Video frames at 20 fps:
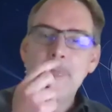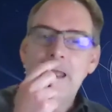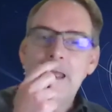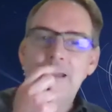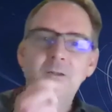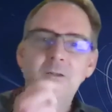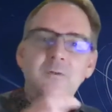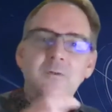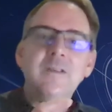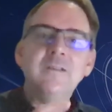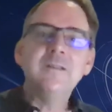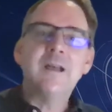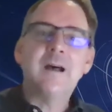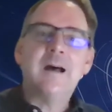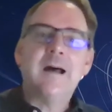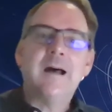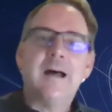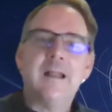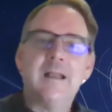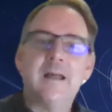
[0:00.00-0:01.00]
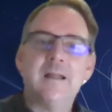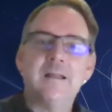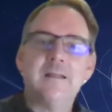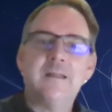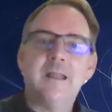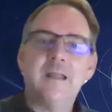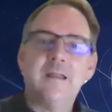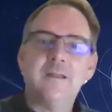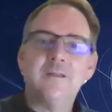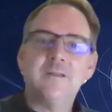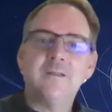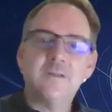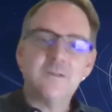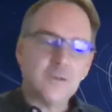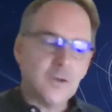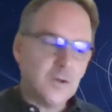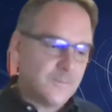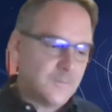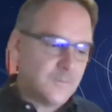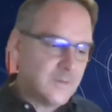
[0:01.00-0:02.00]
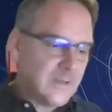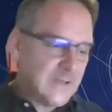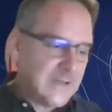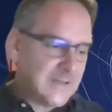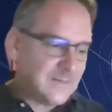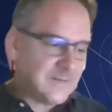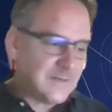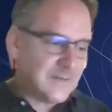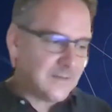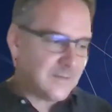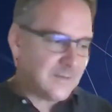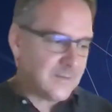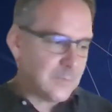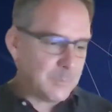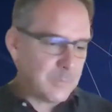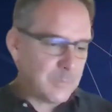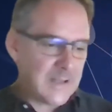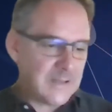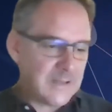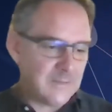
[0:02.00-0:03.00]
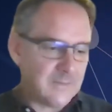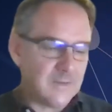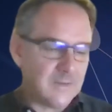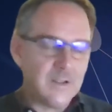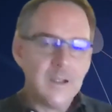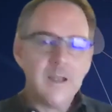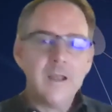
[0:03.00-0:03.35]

And the reason I highlight that is it's often easy to paint